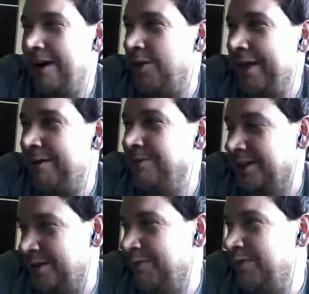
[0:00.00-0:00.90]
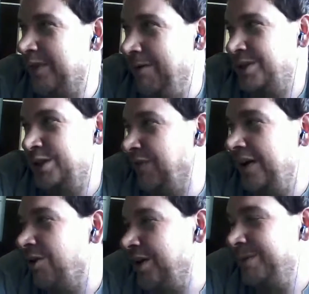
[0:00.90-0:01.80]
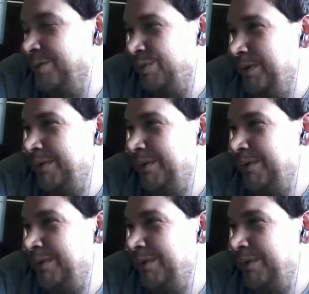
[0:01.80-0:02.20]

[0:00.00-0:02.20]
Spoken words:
era, that was that was just video games.